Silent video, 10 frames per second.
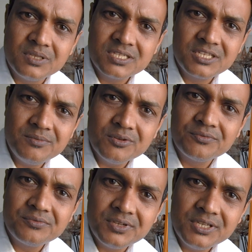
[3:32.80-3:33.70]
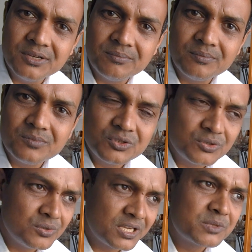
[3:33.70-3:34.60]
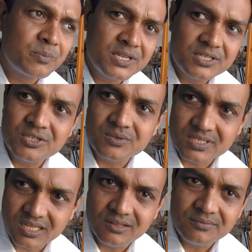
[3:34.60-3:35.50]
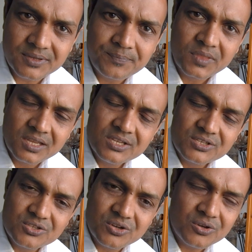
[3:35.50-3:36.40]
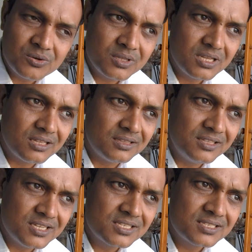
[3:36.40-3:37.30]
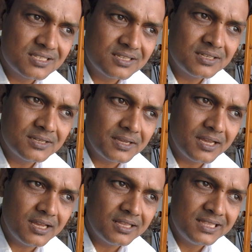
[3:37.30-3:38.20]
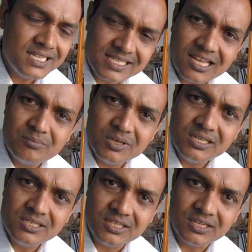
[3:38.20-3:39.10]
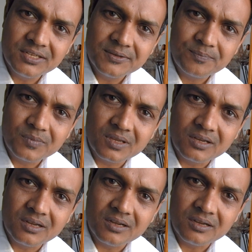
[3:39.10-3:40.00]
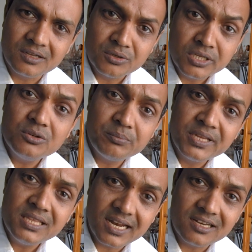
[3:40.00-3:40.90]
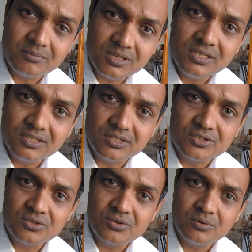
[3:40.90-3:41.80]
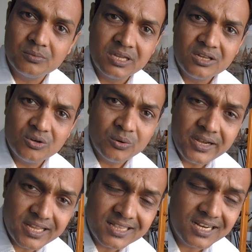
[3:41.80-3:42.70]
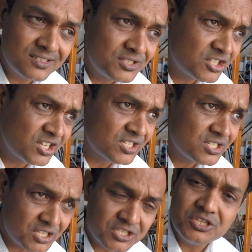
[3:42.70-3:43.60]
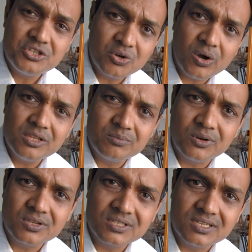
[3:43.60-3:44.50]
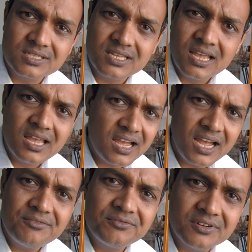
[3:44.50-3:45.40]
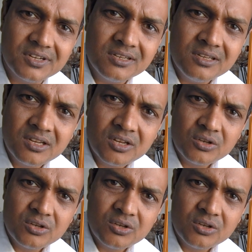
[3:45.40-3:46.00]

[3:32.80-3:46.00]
just give you freedom to express yourself so uh, this uh, this ability you need to bring that ability so don't take that stress just enjoy the process have fun